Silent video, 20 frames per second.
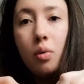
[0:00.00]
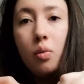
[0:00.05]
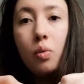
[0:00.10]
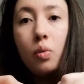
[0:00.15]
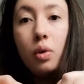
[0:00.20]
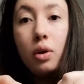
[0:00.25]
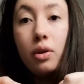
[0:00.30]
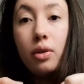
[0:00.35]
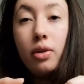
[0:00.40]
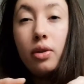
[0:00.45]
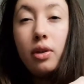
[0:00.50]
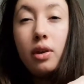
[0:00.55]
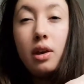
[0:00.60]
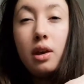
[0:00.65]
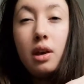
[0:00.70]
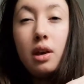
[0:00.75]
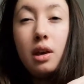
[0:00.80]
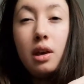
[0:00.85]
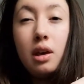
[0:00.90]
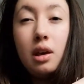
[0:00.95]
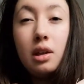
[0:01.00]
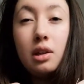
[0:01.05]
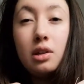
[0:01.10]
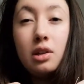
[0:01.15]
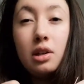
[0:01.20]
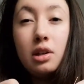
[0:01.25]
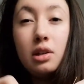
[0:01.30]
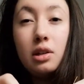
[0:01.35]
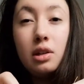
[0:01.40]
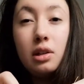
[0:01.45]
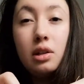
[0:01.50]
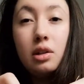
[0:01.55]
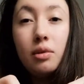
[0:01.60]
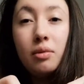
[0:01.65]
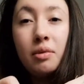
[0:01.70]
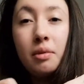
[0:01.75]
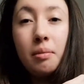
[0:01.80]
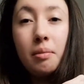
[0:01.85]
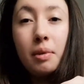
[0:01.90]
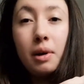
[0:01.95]
with the intensity of
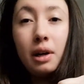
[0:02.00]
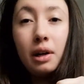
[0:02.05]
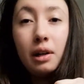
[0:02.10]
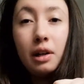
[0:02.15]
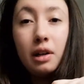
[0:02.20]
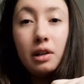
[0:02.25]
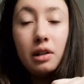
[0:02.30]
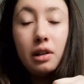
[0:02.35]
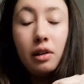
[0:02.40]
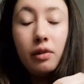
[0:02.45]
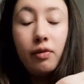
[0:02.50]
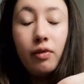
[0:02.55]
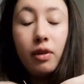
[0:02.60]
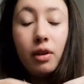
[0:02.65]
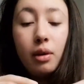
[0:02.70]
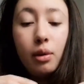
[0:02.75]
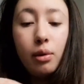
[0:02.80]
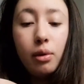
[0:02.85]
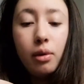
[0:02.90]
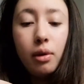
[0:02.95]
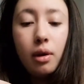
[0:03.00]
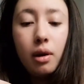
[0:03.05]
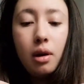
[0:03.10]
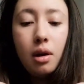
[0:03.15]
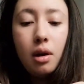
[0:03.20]
the magnetic field,